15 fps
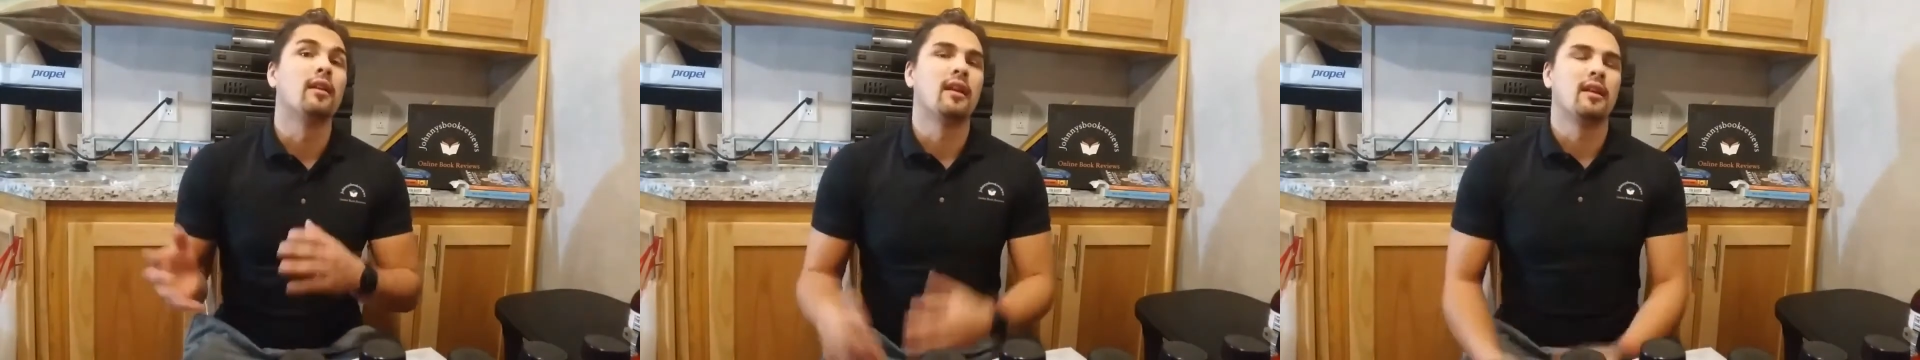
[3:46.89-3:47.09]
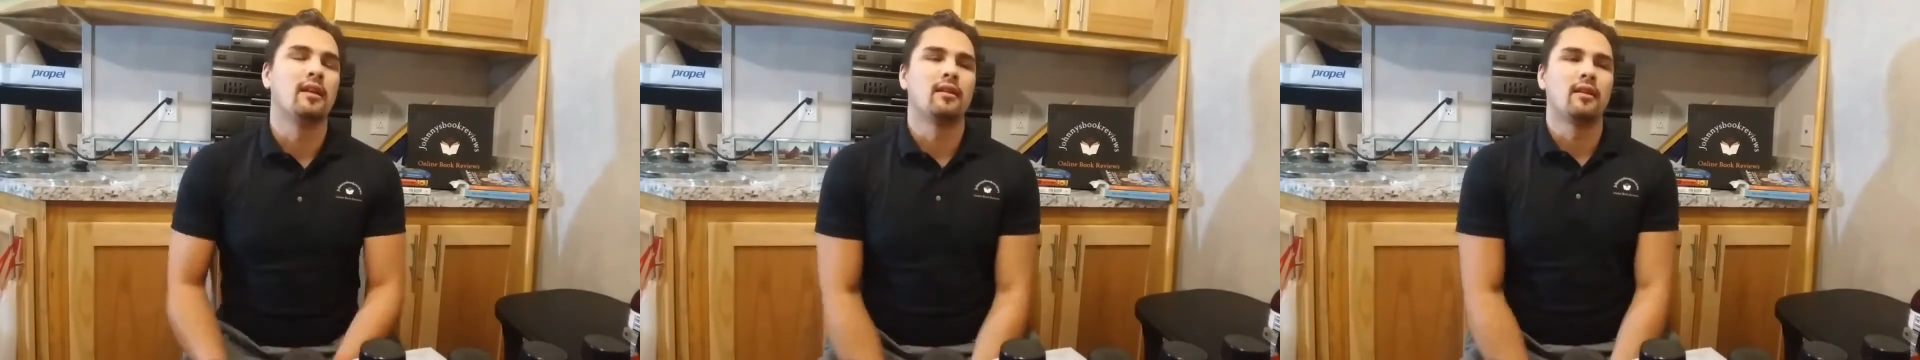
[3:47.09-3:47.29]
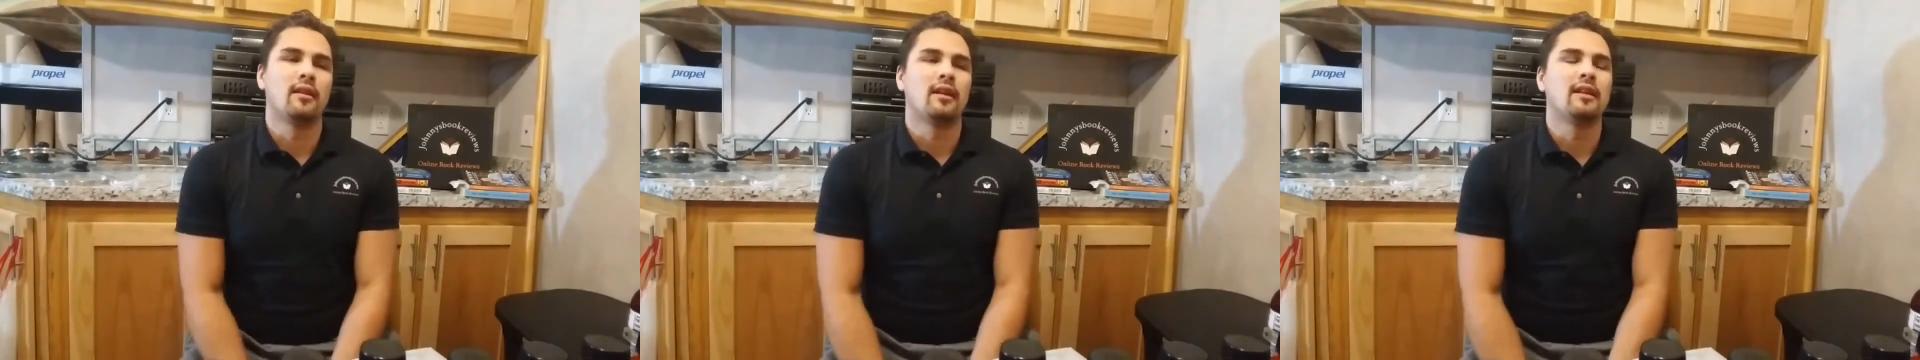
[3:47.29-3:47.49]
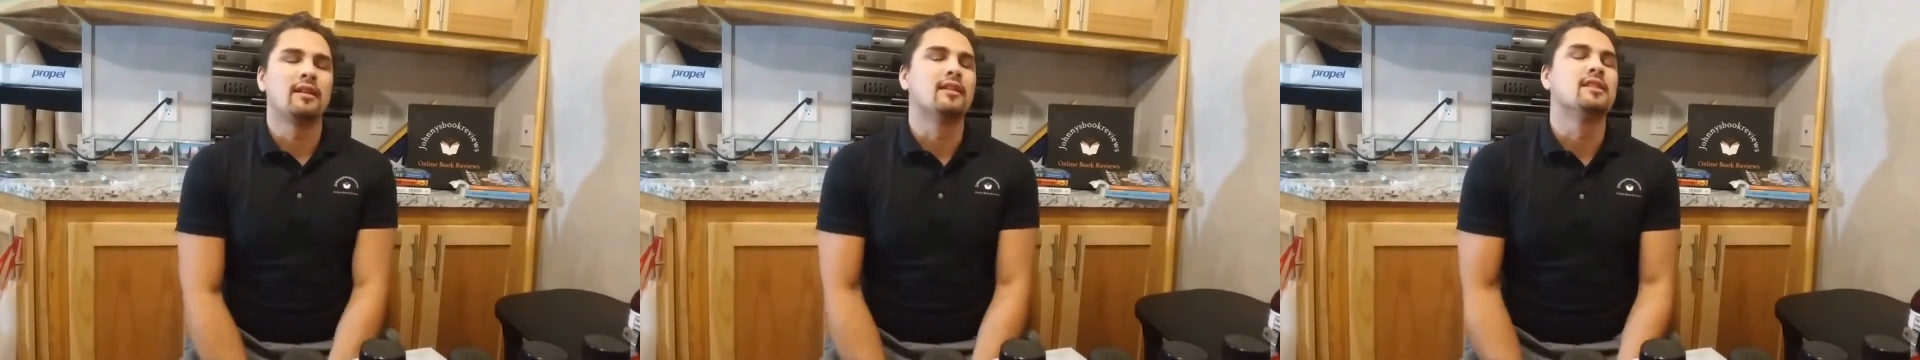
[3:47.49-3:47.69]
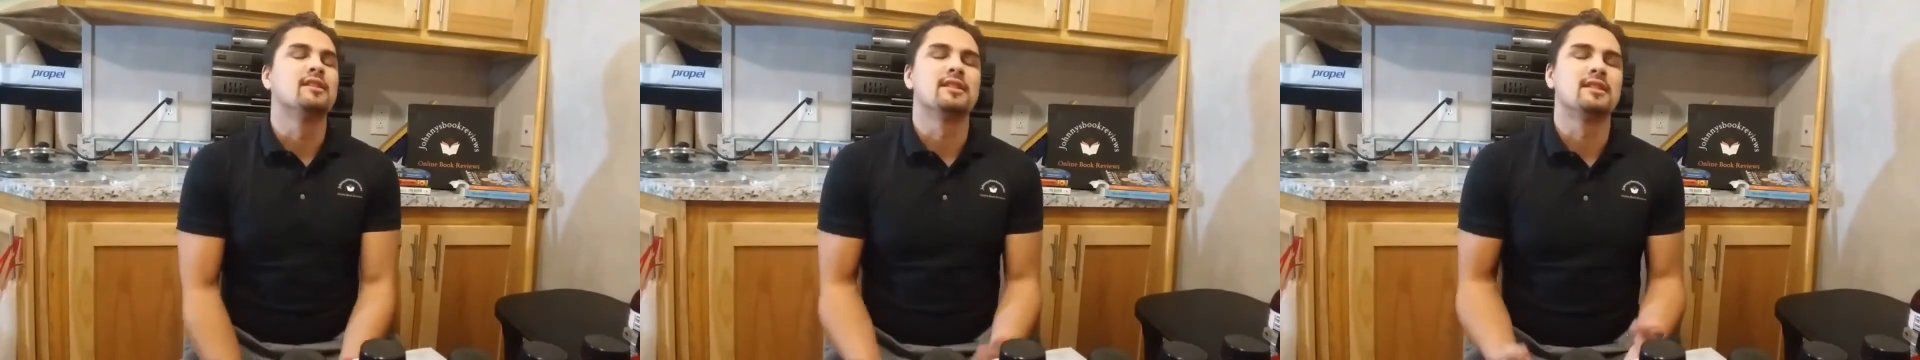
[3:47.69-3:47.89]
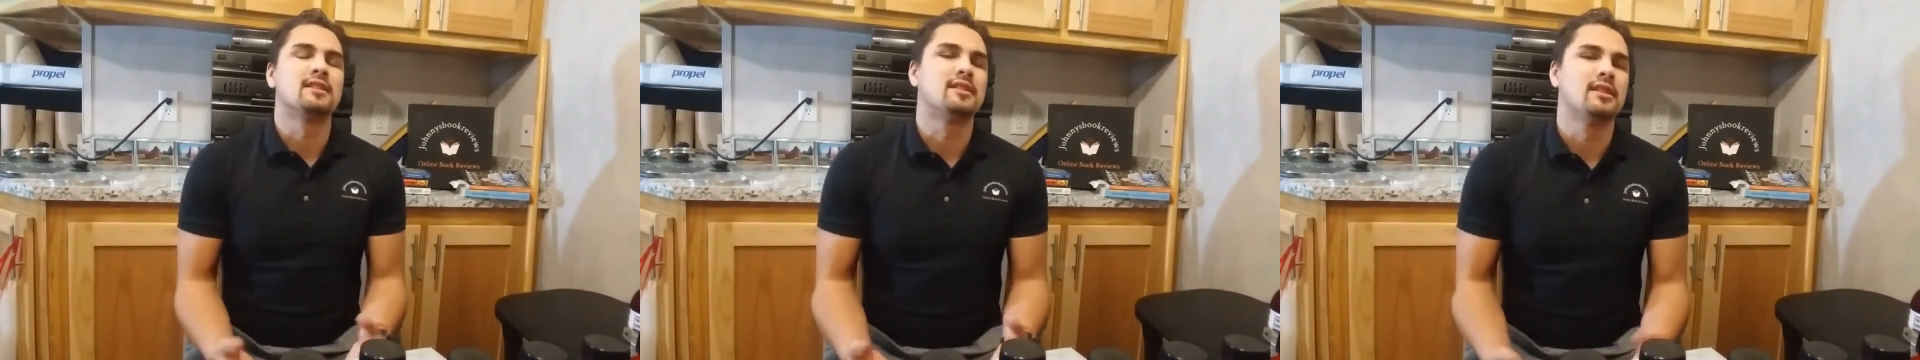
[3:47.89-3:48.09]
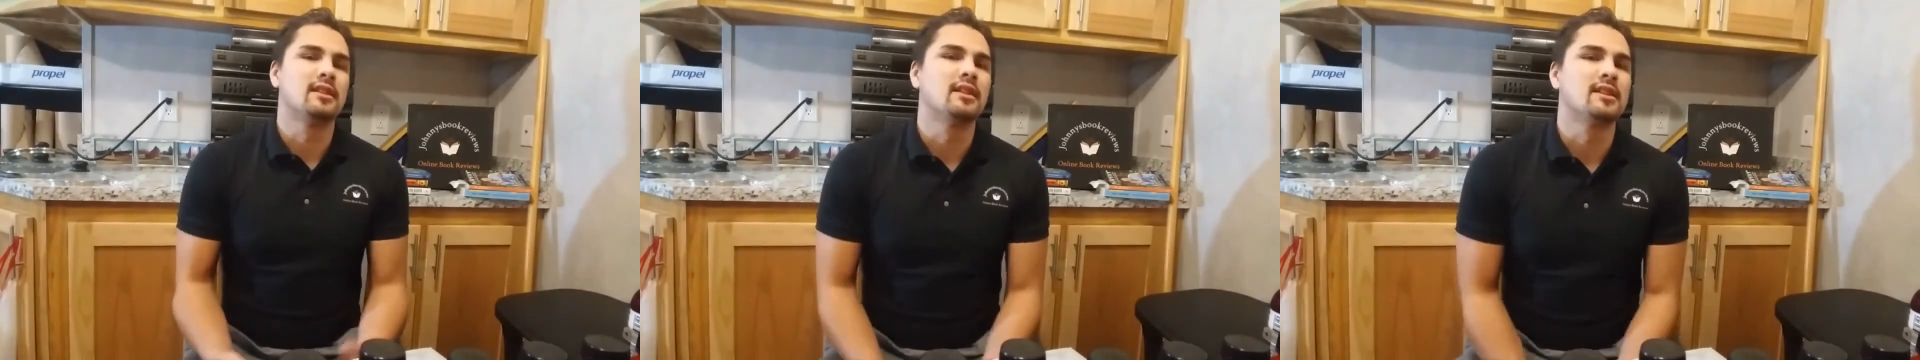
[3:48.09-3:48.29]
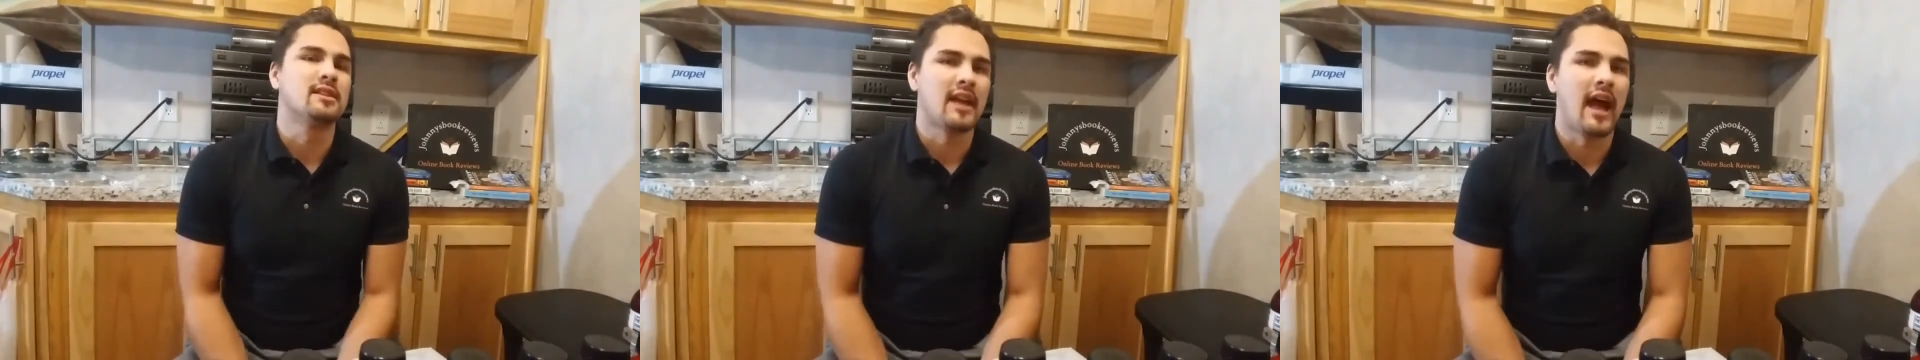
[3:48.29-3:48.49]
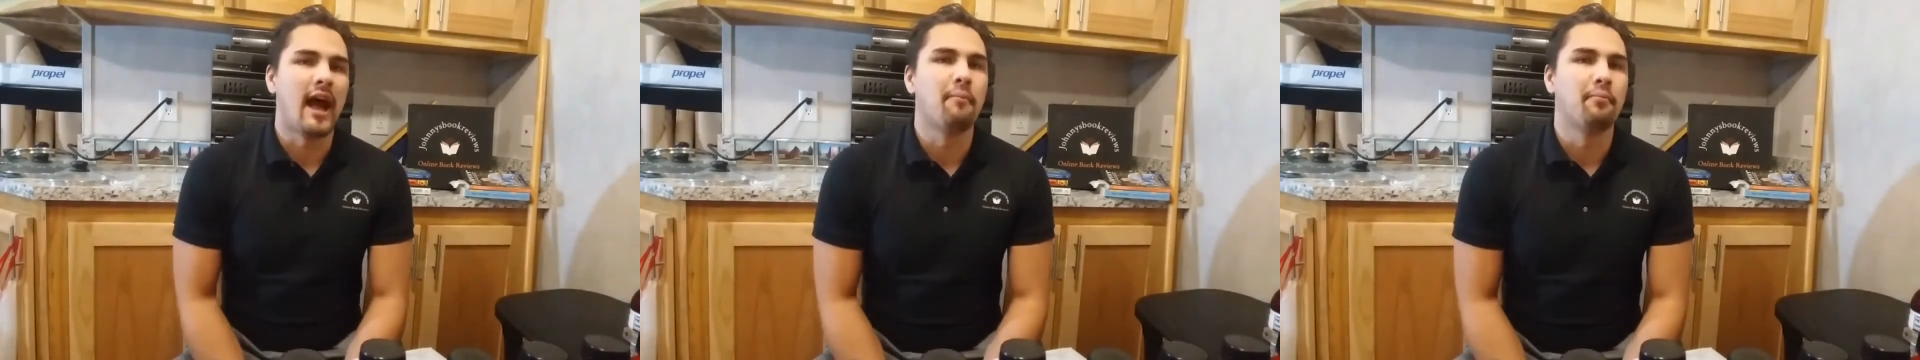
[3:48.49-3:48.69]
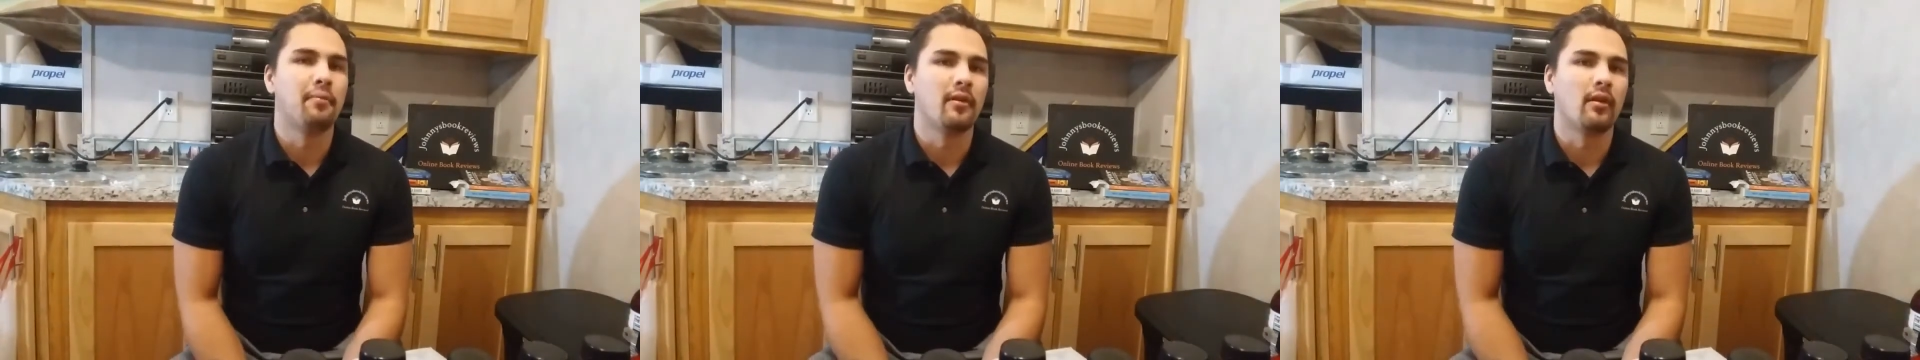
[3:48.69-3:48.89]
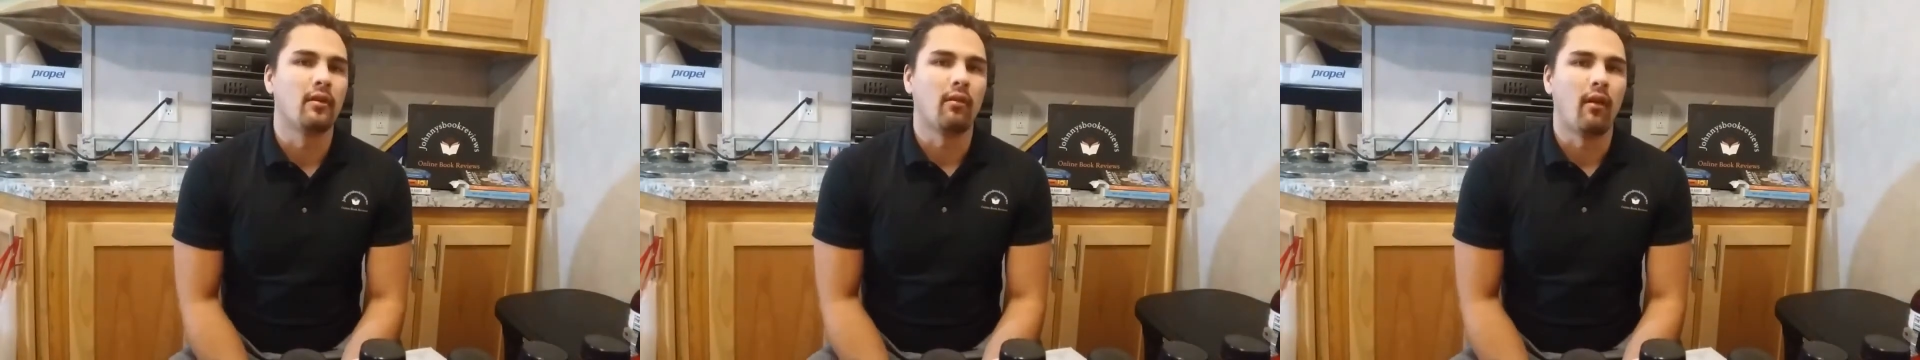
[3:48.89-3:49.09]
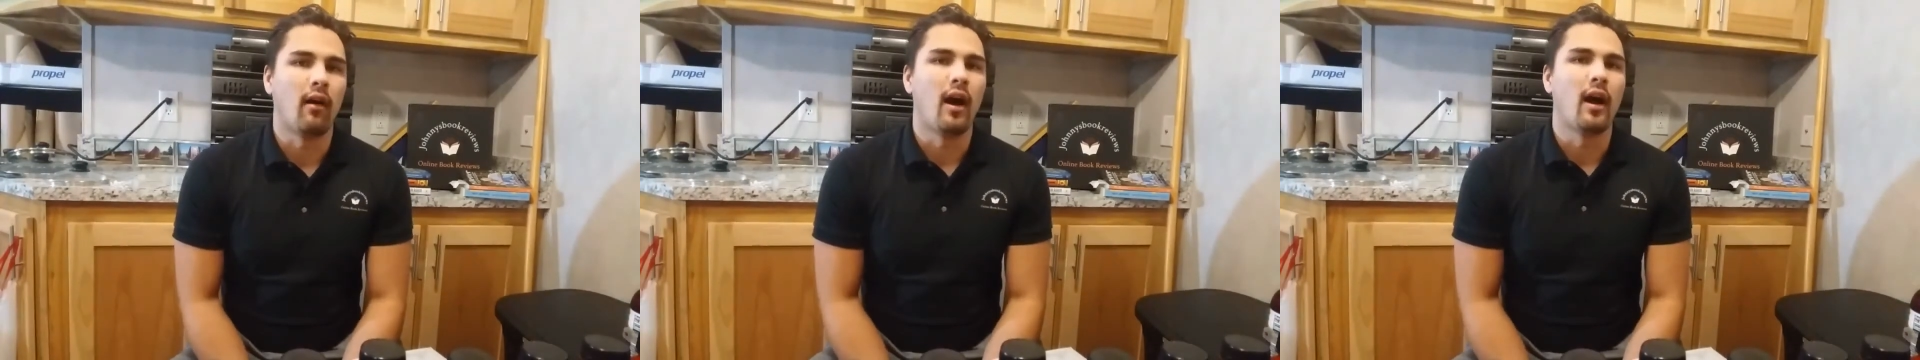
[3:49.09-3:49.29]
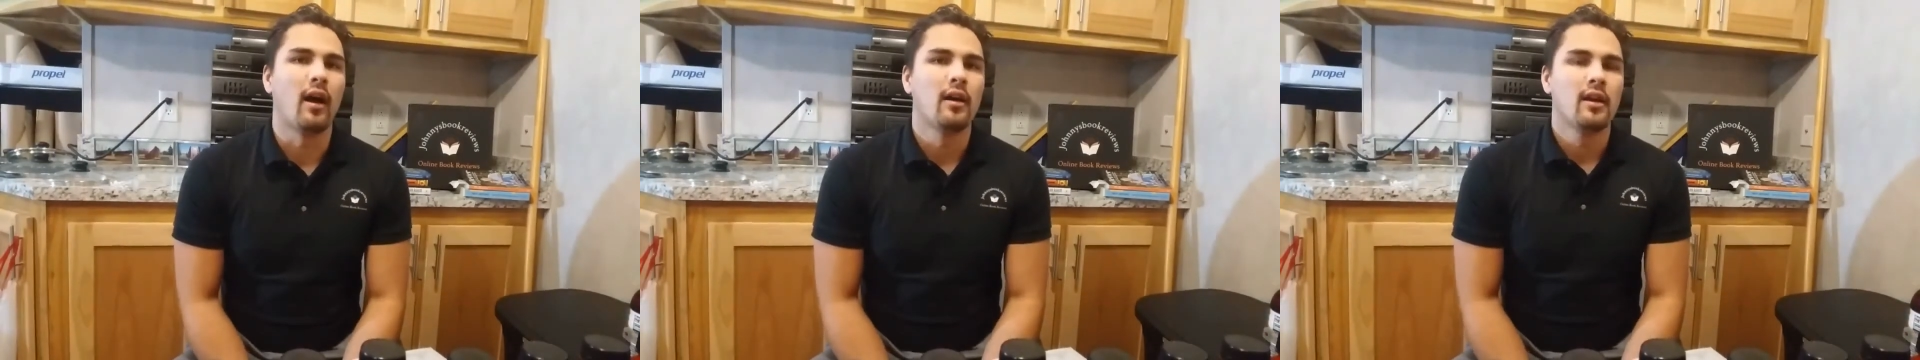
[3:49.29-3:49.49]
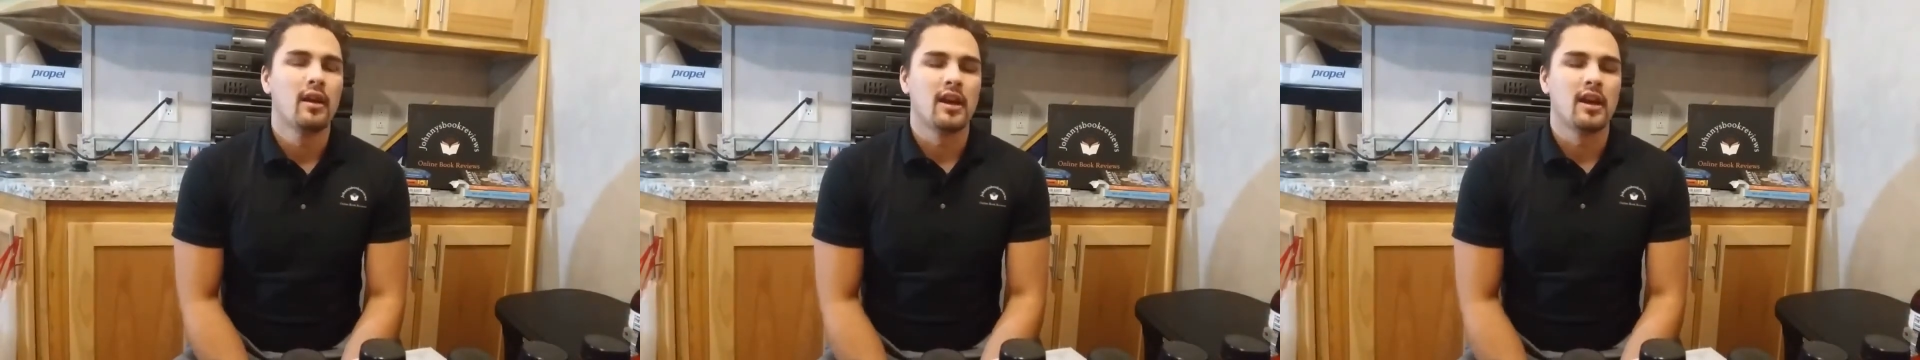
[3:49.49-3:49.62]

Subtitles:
And it does happen a lot,